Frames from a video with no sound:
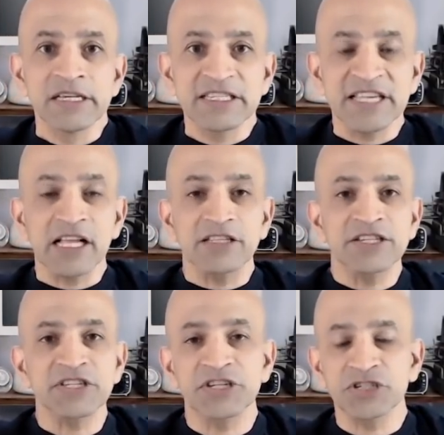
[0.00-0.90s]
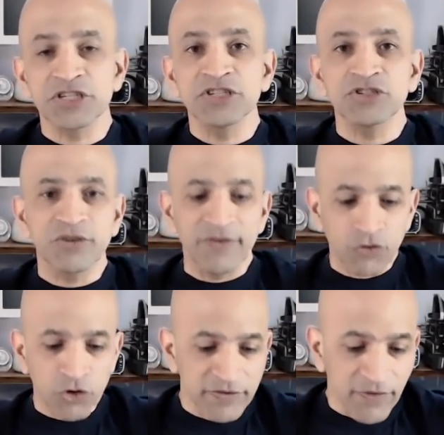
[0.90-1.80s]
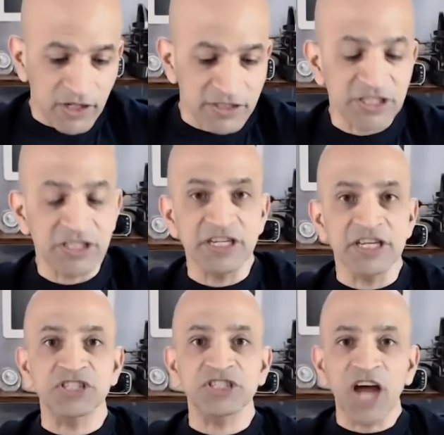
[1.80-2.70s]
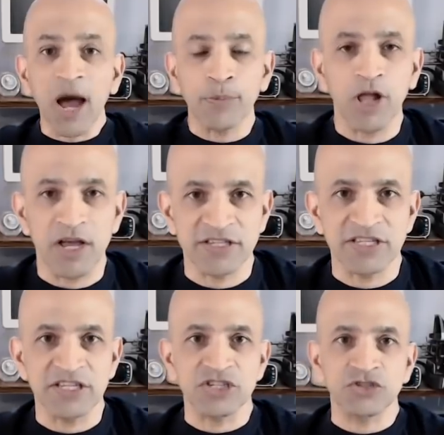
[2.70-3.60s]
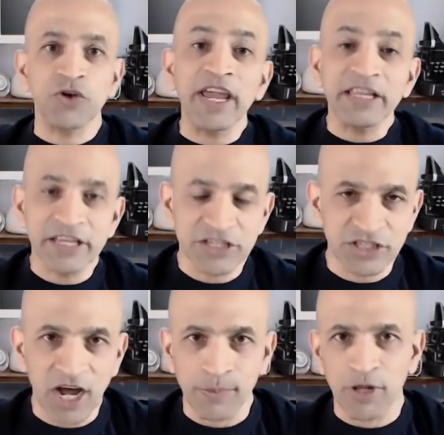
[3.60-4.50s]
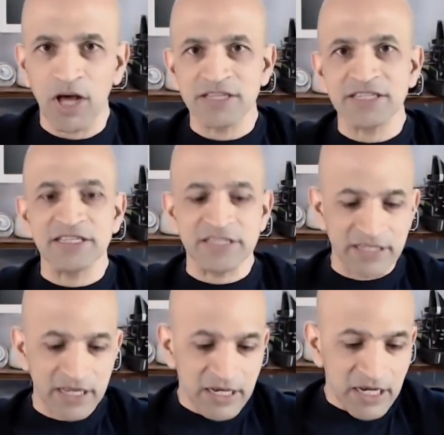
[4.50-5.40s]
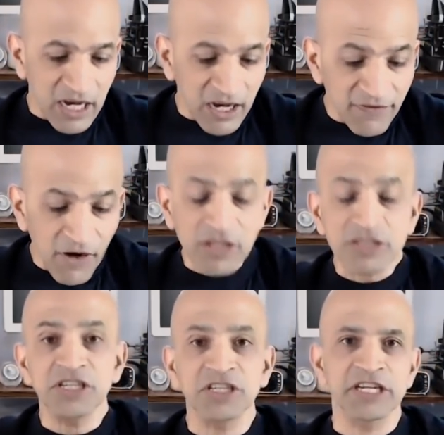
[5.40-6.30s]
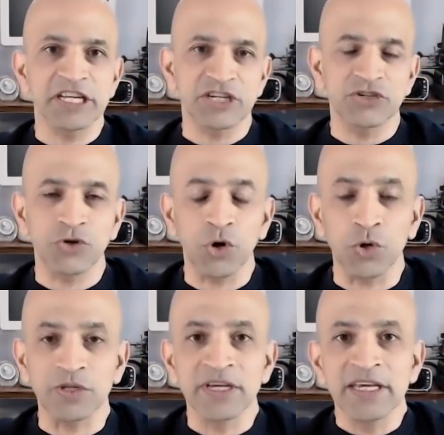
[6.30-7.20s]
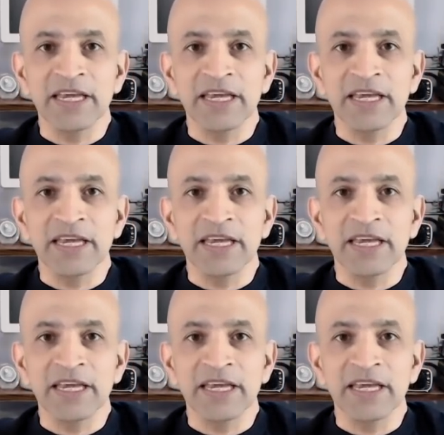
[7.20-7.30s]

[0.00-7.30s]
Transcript: sell decisions to avoid volatility, stop losses, trailing stop losses, volatility control.